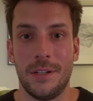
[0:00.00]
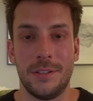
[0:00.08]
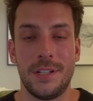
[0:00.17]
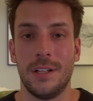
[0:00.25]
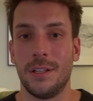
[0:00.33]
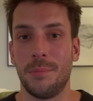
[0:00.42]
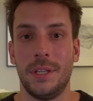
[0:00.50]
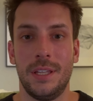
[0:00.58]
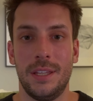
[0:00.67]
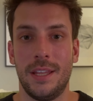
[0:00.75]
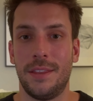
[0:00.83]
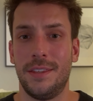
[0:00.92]
you're telling me
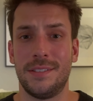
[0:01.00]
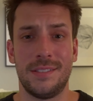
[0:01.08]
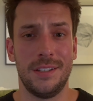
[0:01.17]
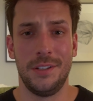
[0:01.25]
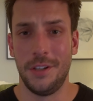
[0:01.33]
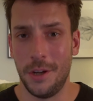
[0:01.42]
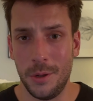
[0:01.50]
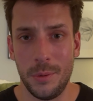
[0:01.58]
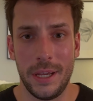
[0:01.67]
that this is a no